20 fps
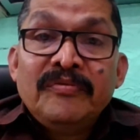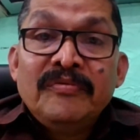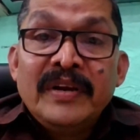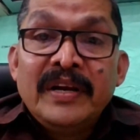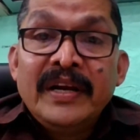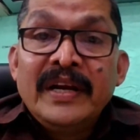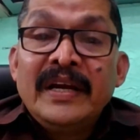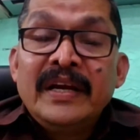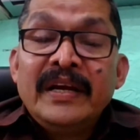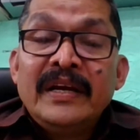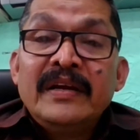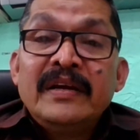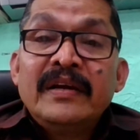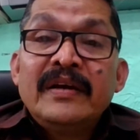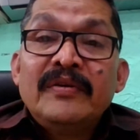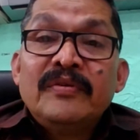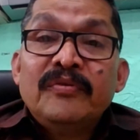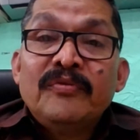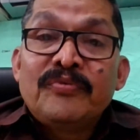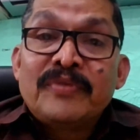very
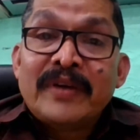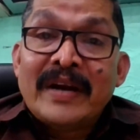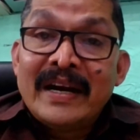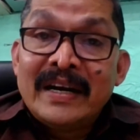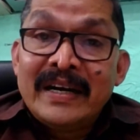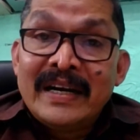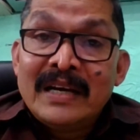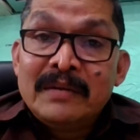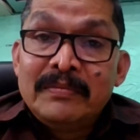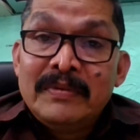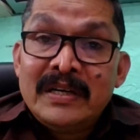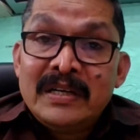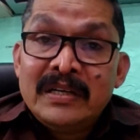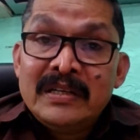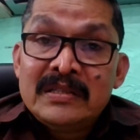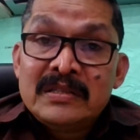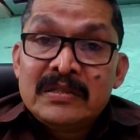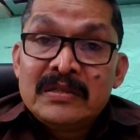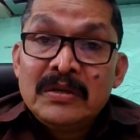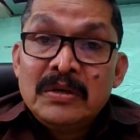frank
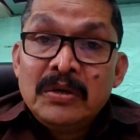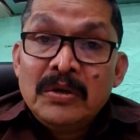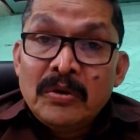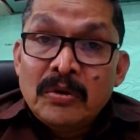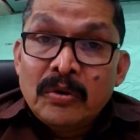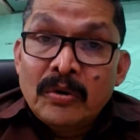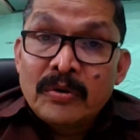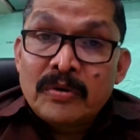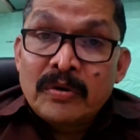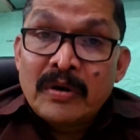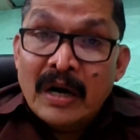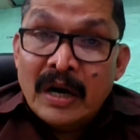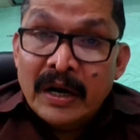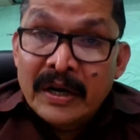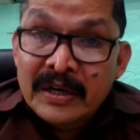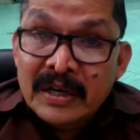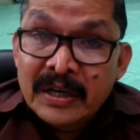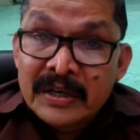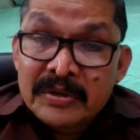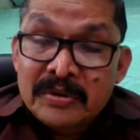diabetes or
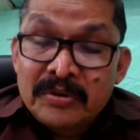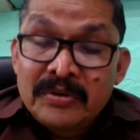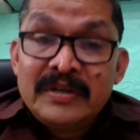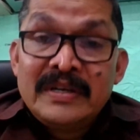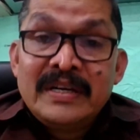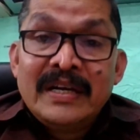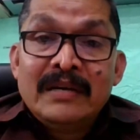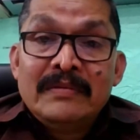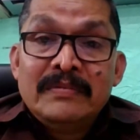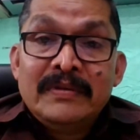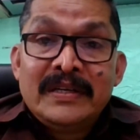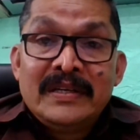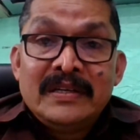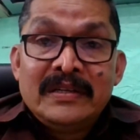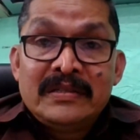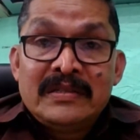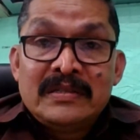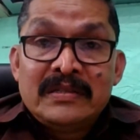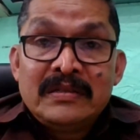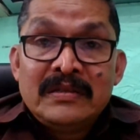uncontrolled
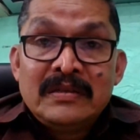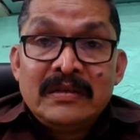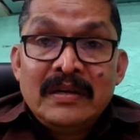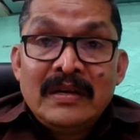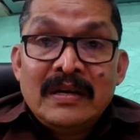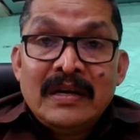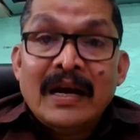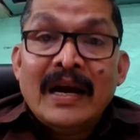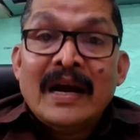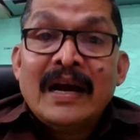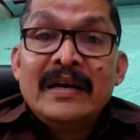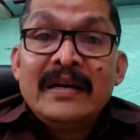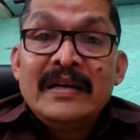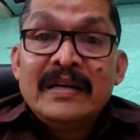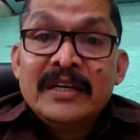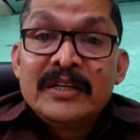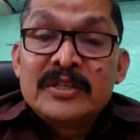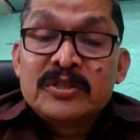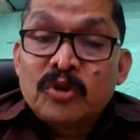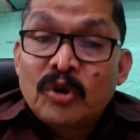diabetes and
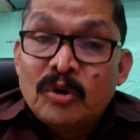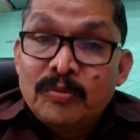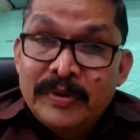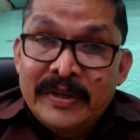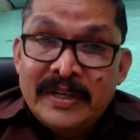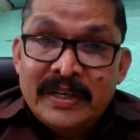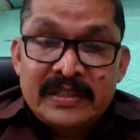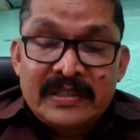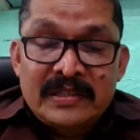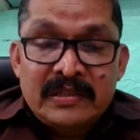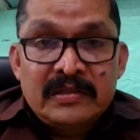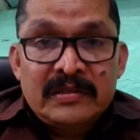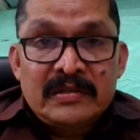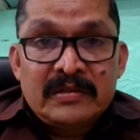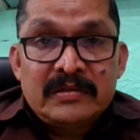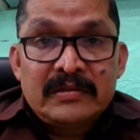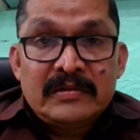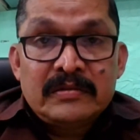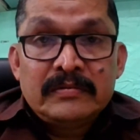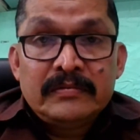its
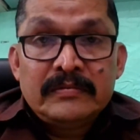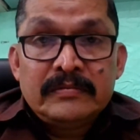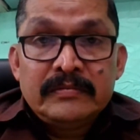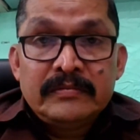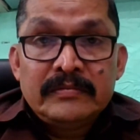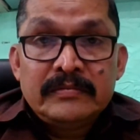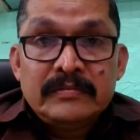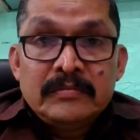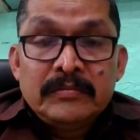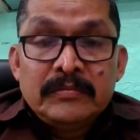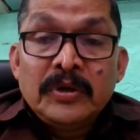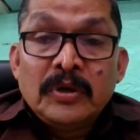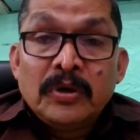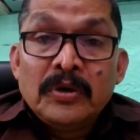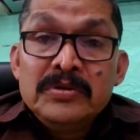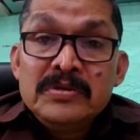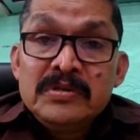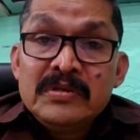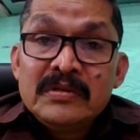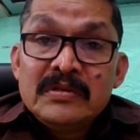complications.
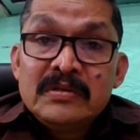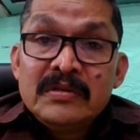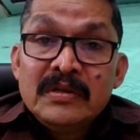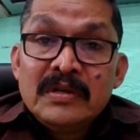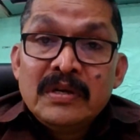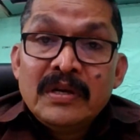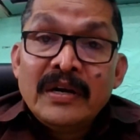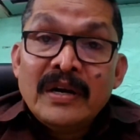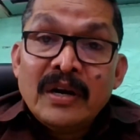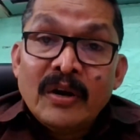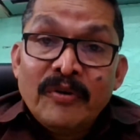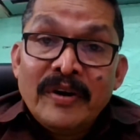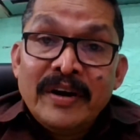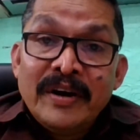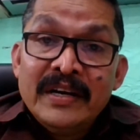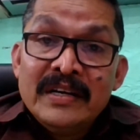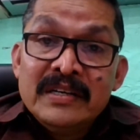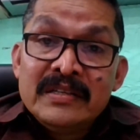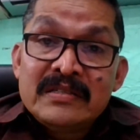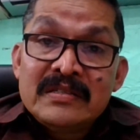Because
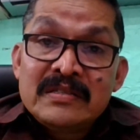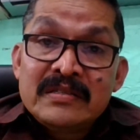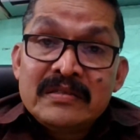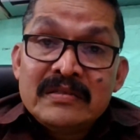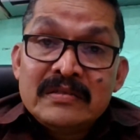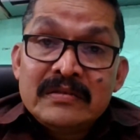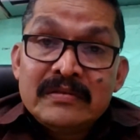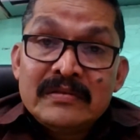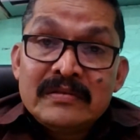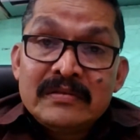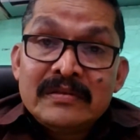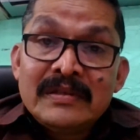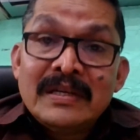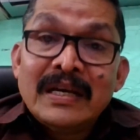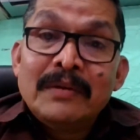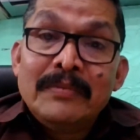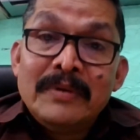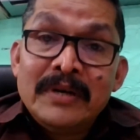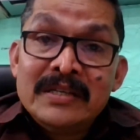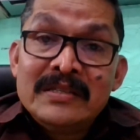nowadays
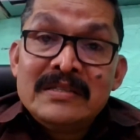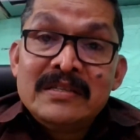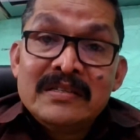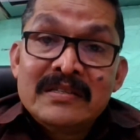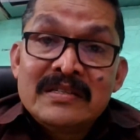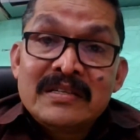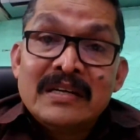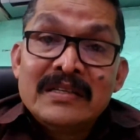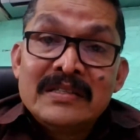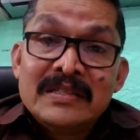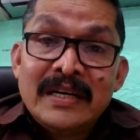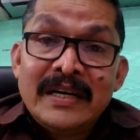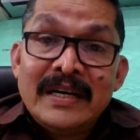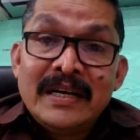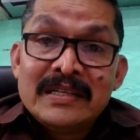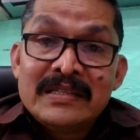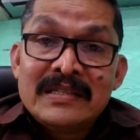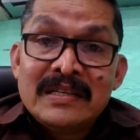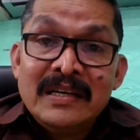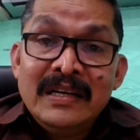diabetes is
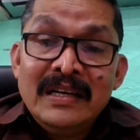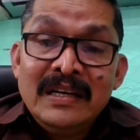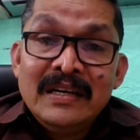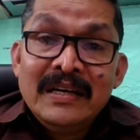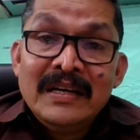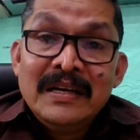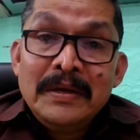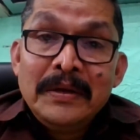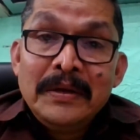considered as a